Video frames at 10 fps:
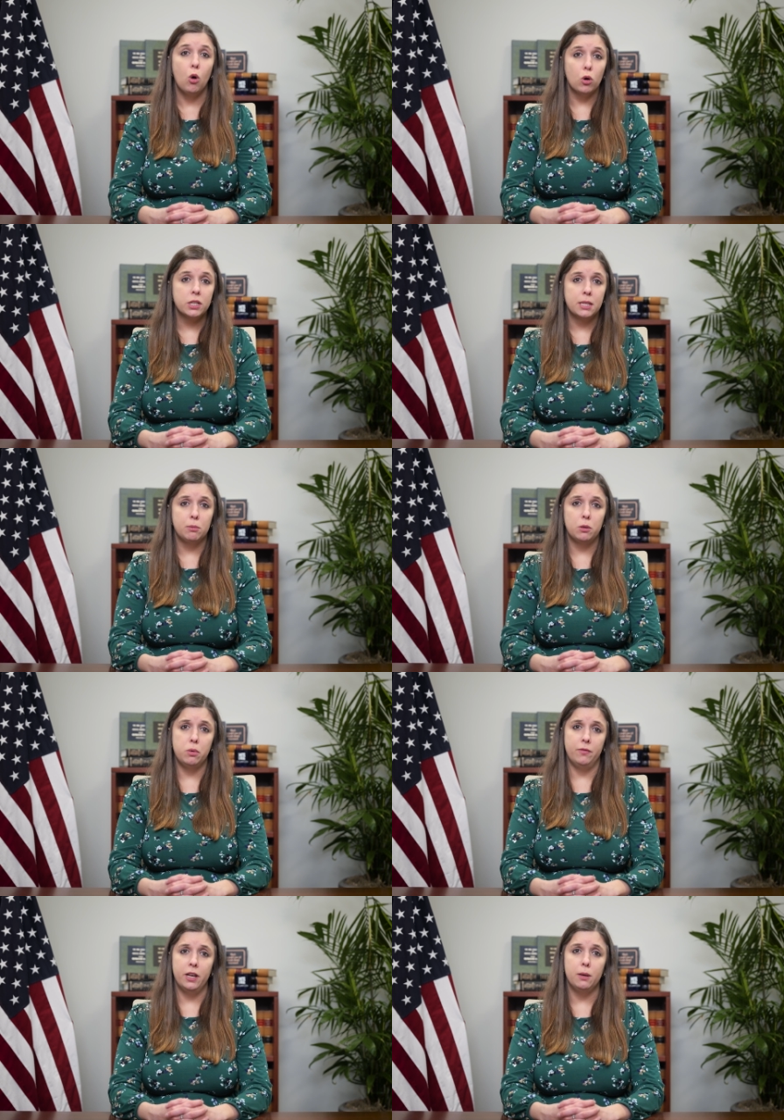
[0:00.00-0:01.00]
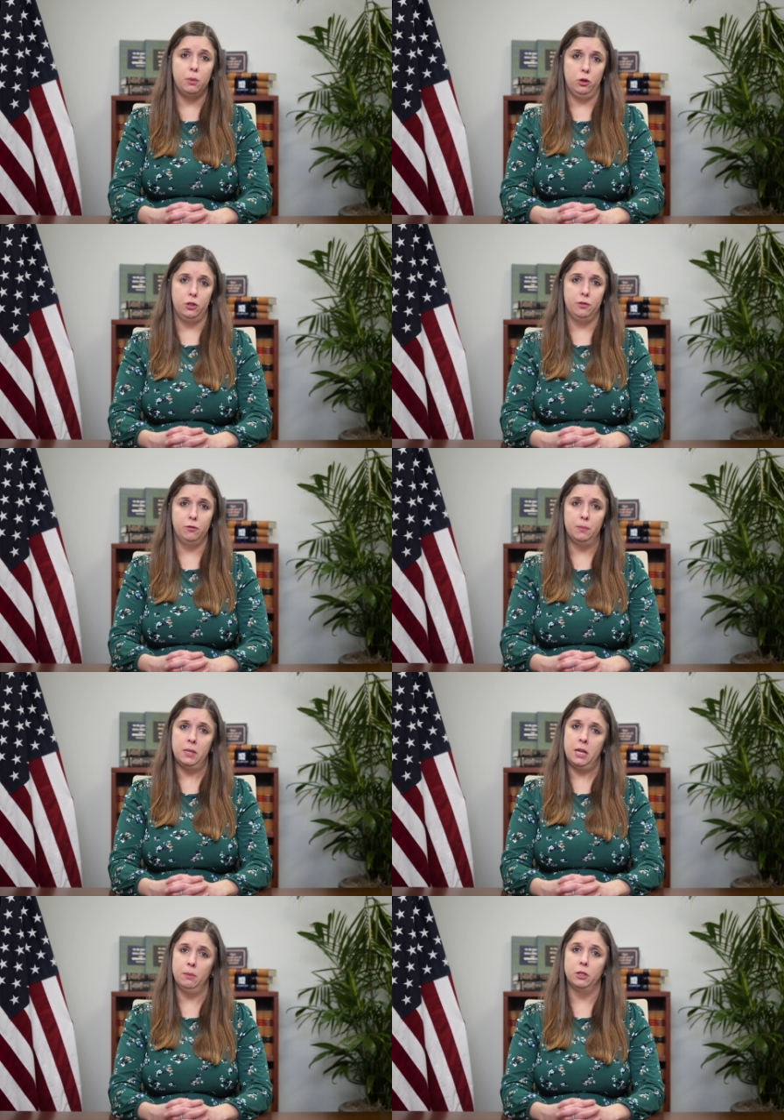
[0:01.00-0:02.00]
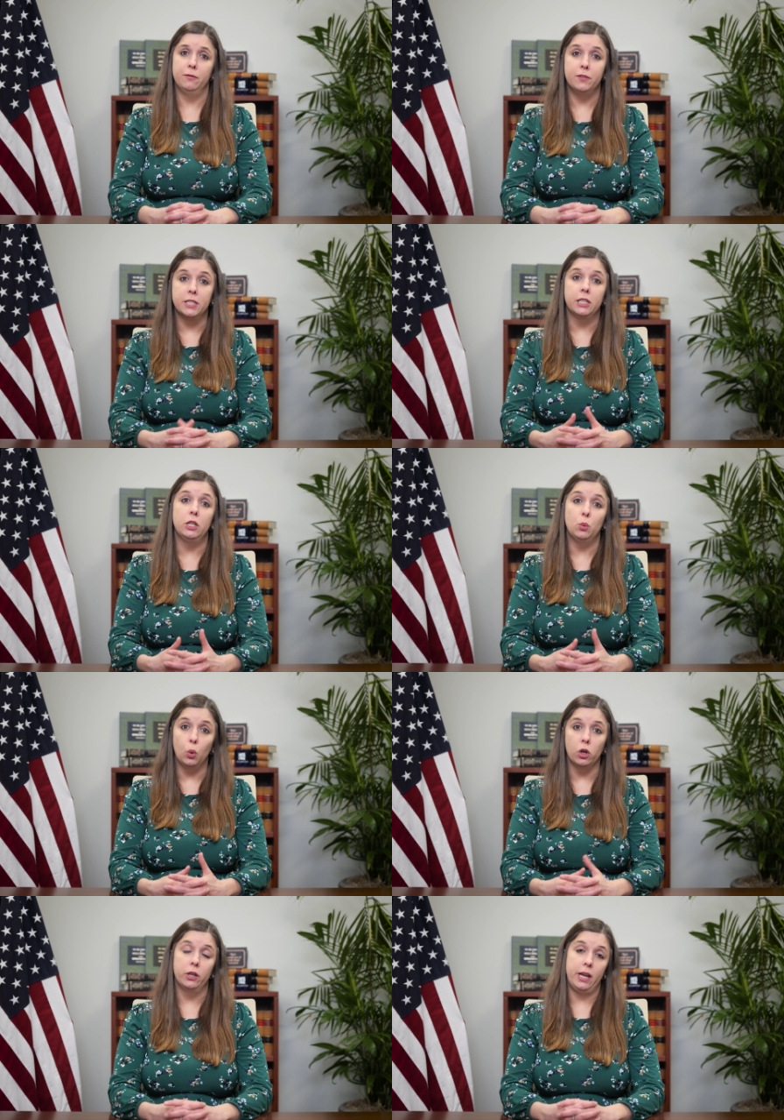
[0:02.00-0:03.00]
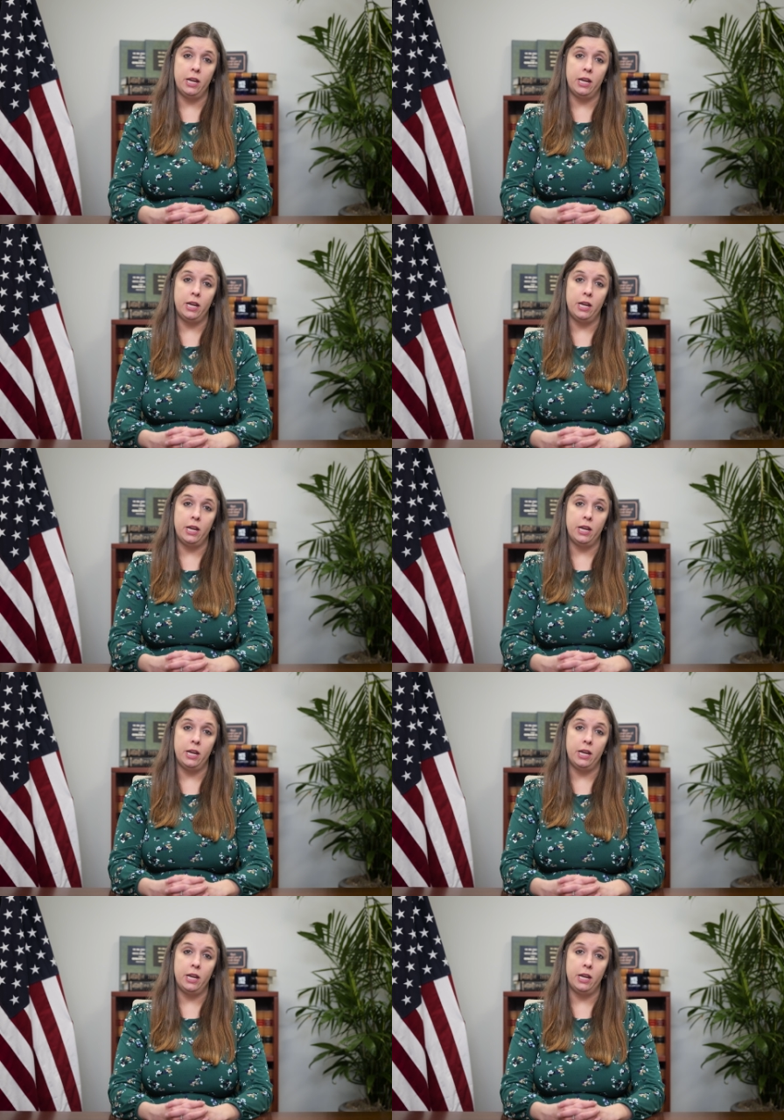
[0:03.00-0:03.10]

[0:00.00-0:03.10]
or simply prevent a person from being able to physically work